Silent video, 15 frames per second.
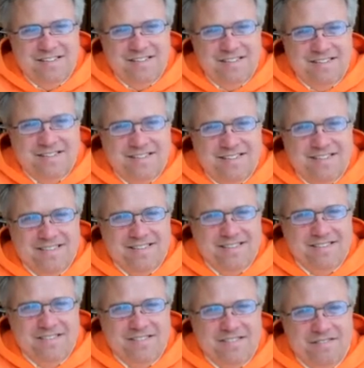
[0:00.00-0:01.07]

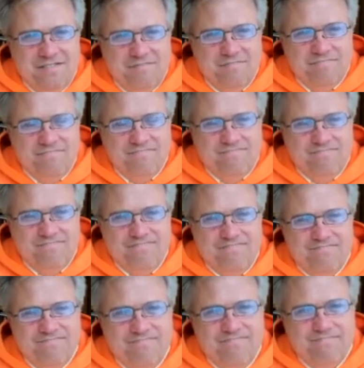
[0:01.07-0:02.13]

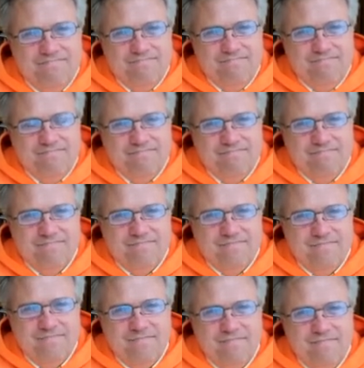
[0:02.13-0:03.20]

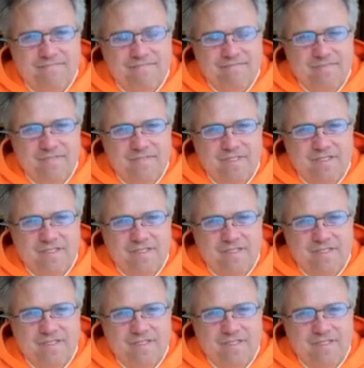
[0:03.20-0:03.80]
This person isn't speaking.